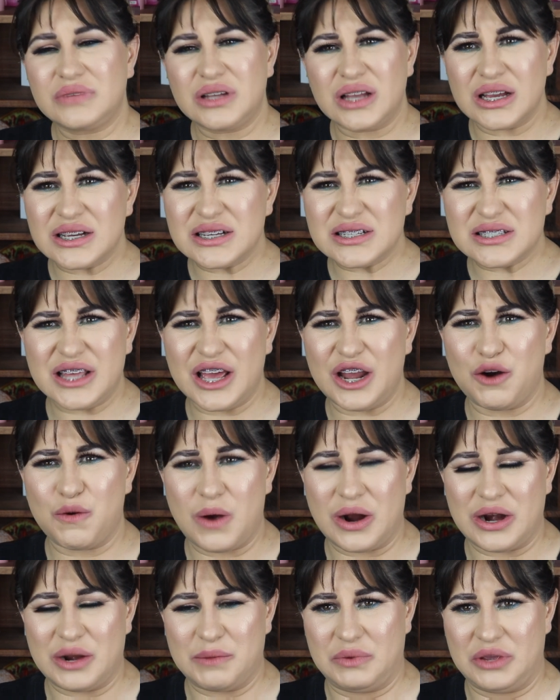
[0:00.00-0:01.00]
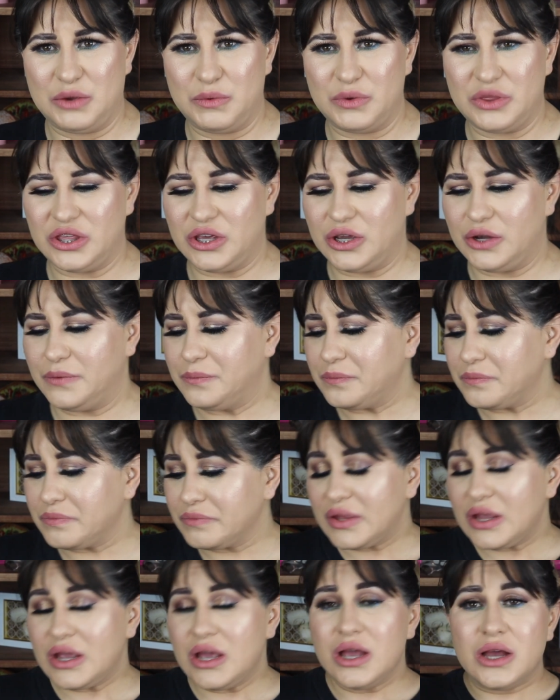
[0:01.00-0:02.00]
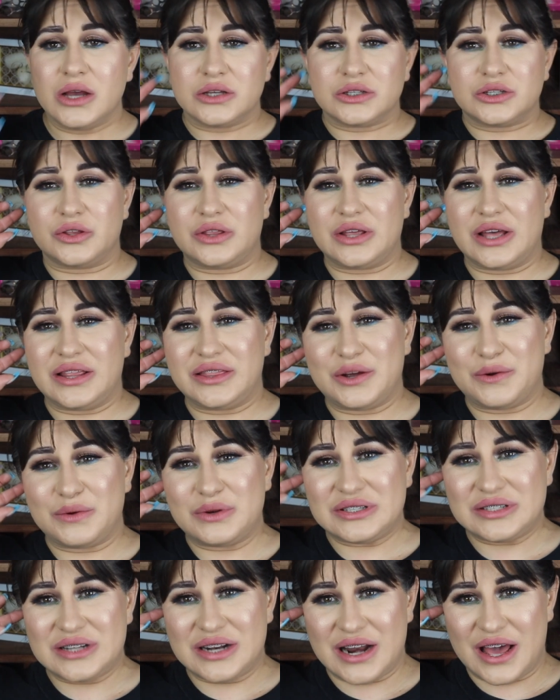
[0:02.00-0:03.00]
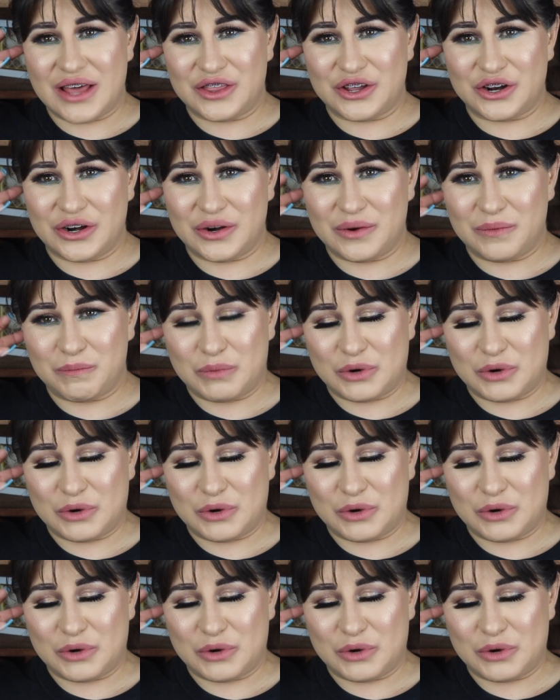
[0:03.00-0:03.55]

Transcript: because they don't want to be with you. So then there was another